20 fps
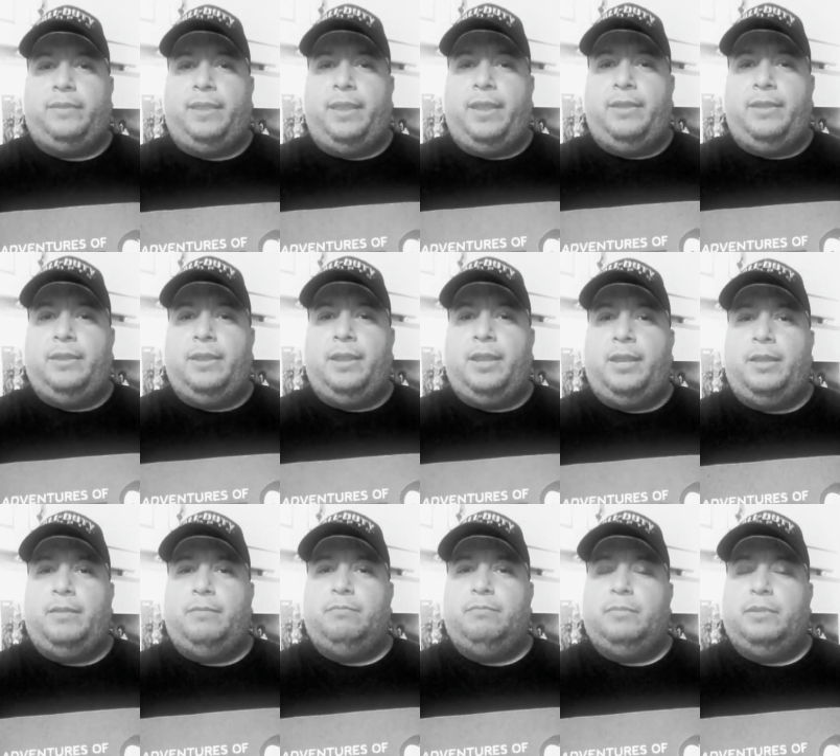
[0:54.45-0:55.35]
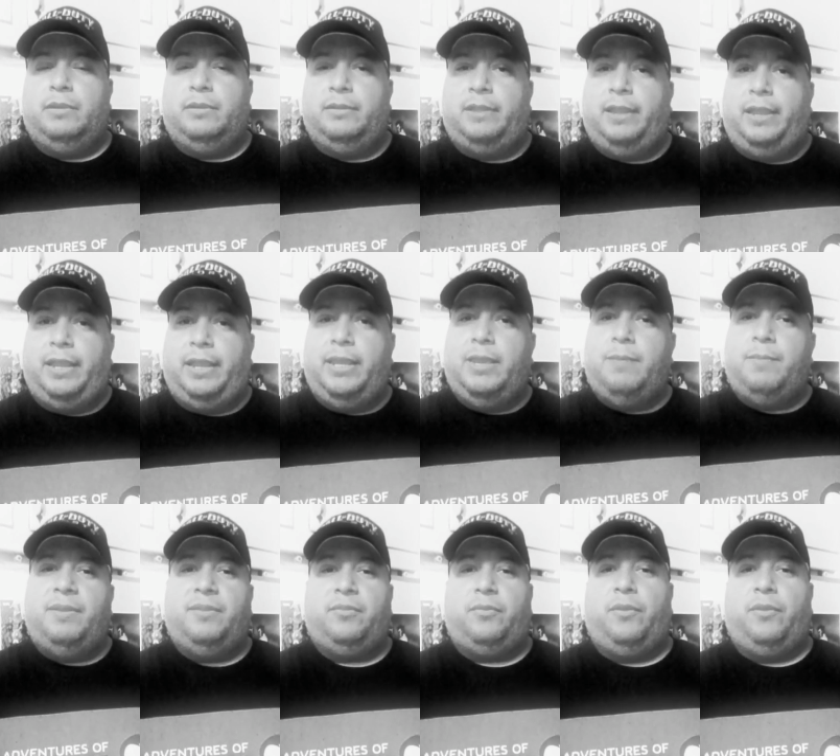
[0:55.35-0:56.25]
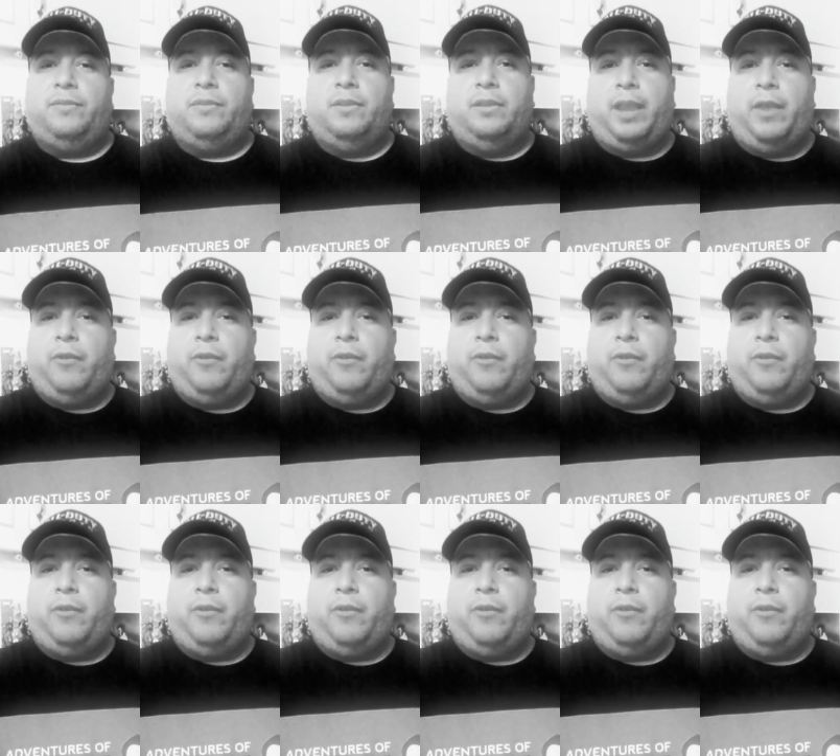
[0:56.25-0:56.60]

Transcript: And uh, and his friends hung